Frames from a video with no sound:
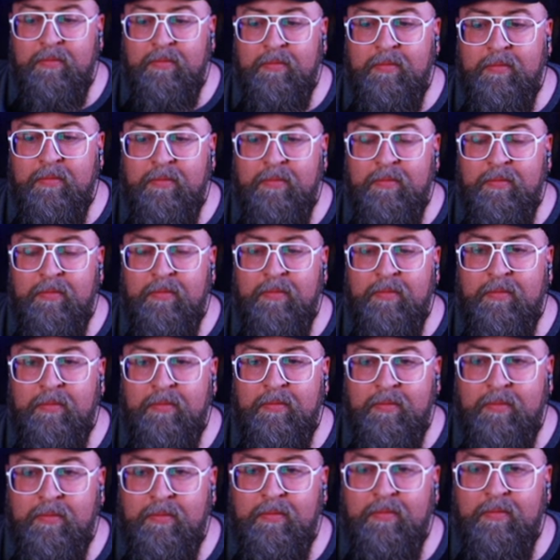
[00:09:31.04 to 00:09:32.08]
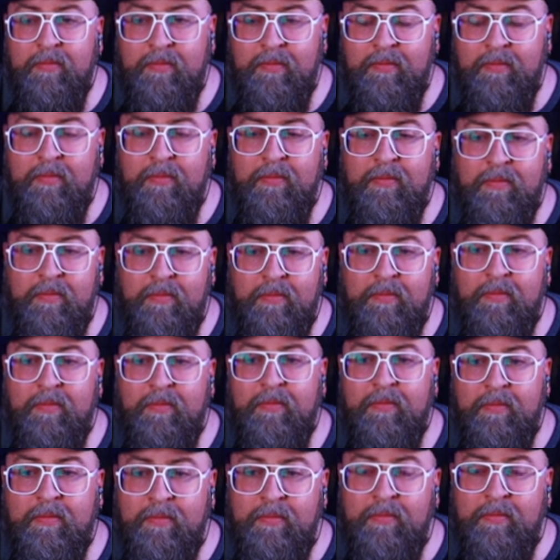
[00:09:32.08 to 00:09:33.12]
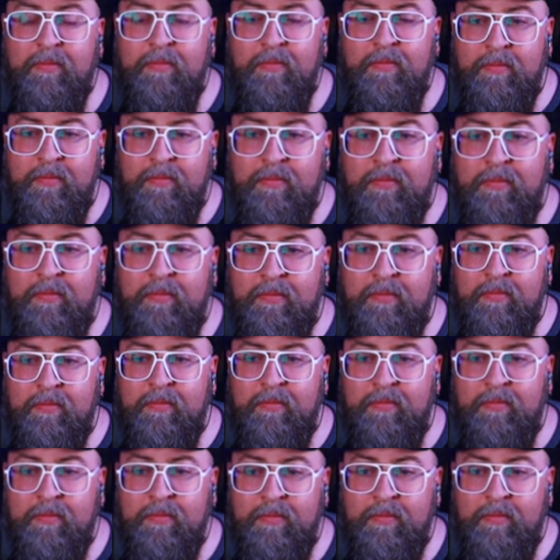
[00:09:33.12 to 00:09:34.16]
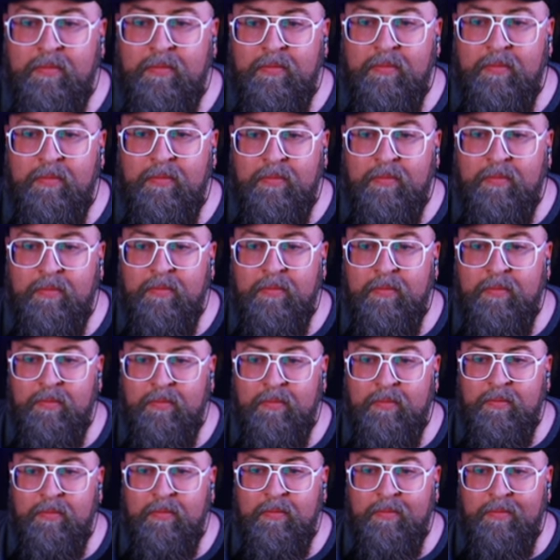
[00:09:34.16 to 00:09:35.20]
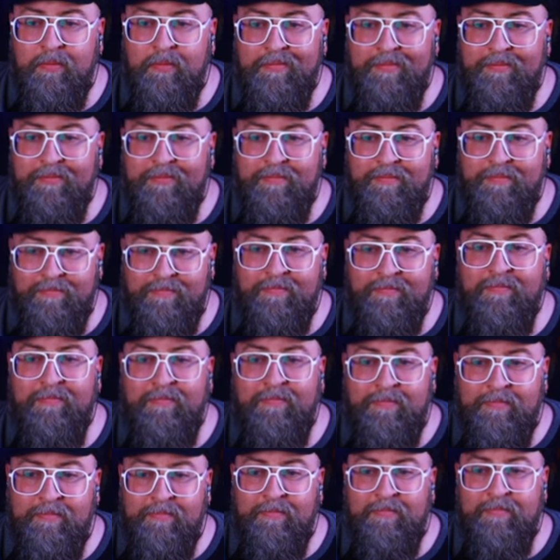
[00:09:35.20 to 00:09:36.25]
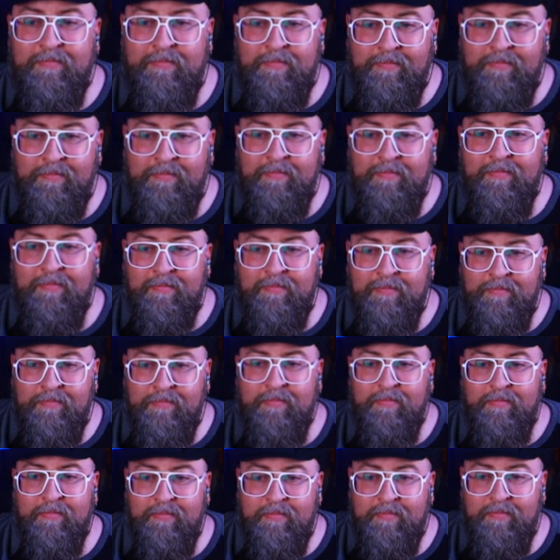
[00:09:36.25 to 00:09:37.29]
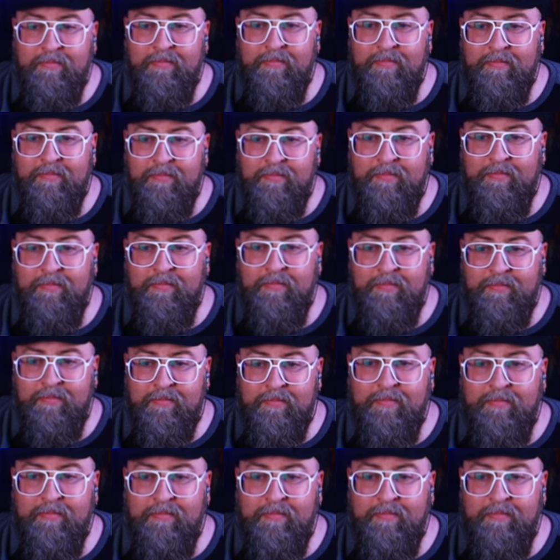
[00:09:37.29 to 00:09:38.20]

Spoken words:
[no speech]